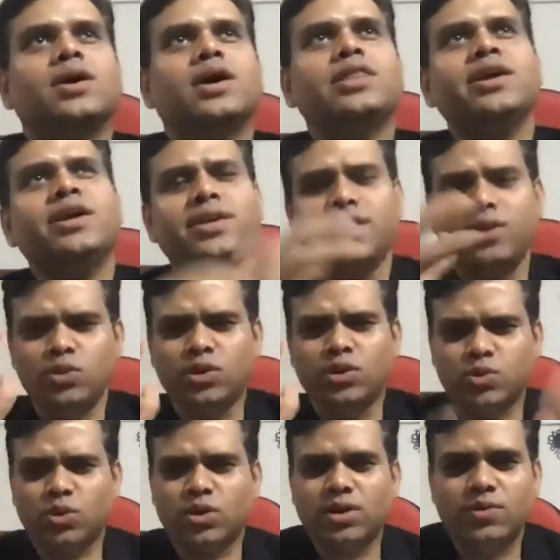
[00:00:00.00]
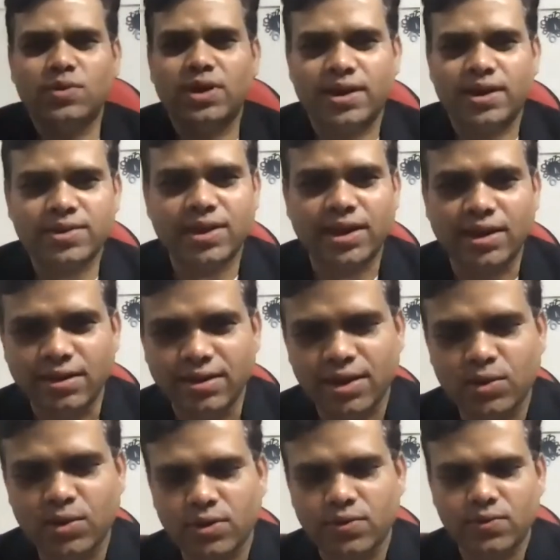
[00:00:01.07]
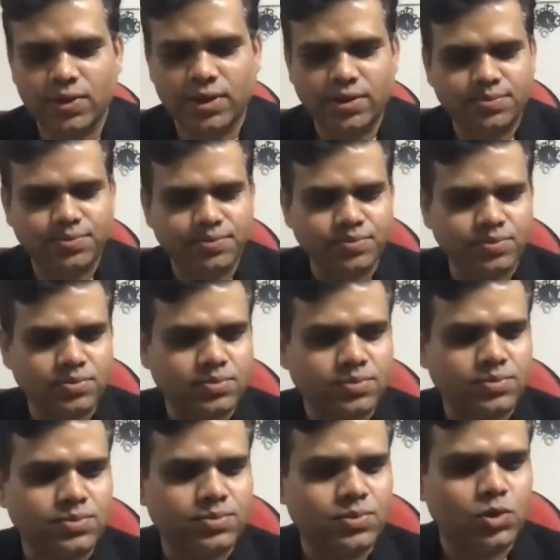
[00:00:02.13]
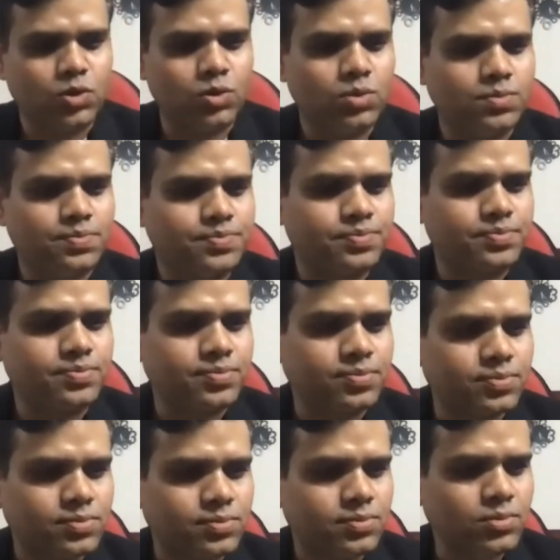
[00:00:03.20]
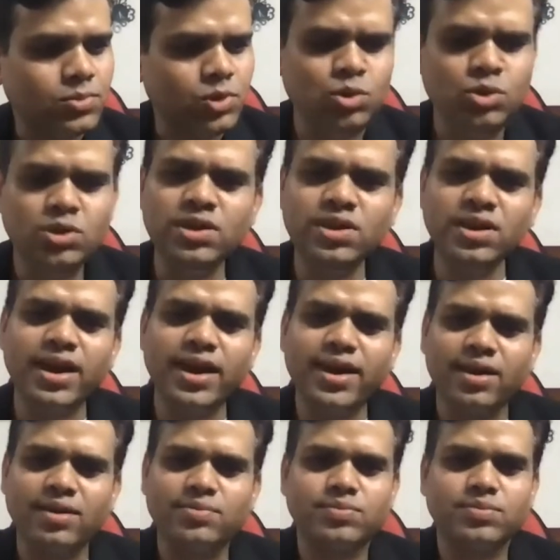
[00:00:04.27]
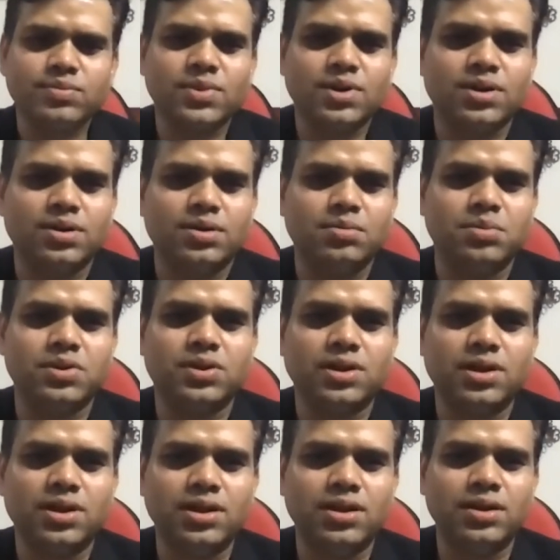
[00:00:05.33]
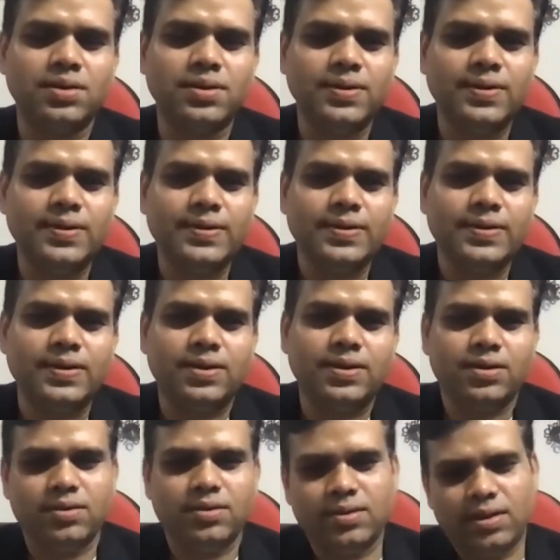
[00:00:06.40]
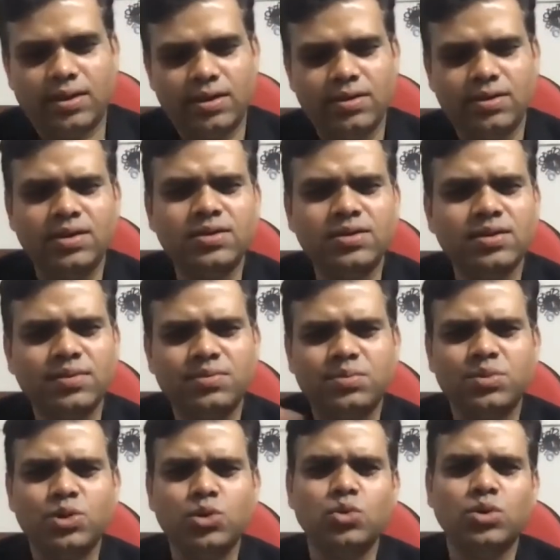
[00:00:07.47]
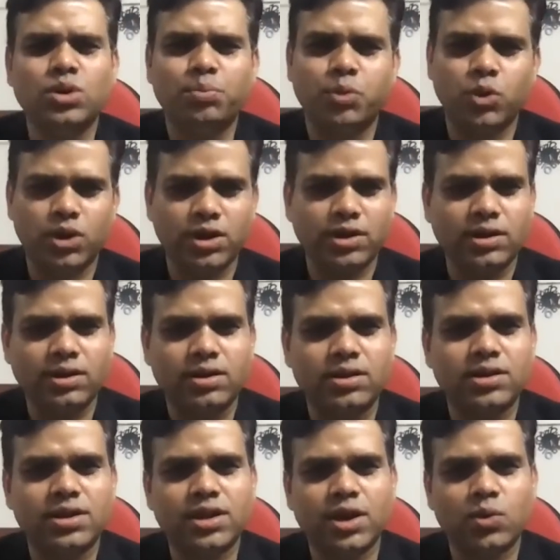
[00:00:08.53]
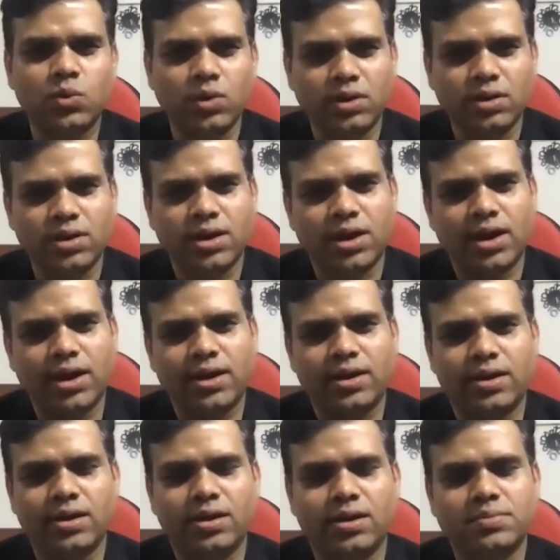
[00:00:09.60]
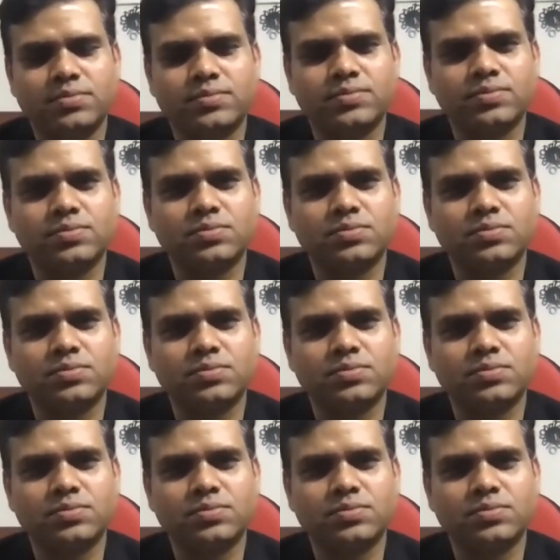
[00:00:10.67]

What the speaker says: I think I'll tell you the story, you'll understand. I don't know if you will. So there's a guy, basically, he's a new reporter in the town and